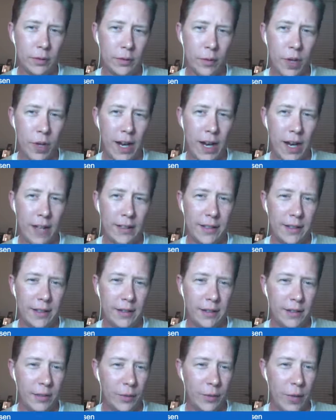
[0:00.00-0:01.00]
Right?
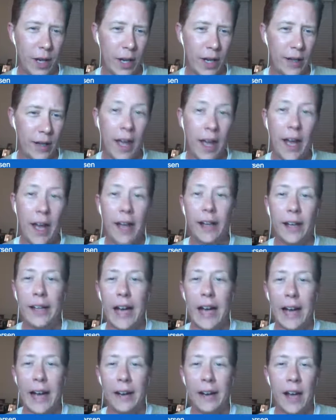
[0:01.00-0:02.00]
Right?
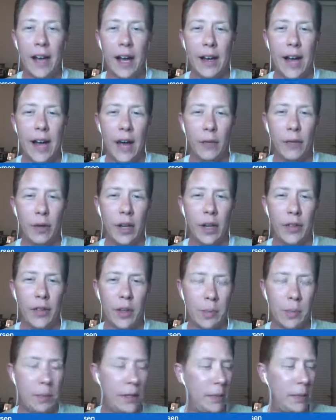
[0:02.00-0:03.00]
Yeah, not for nothing, BB.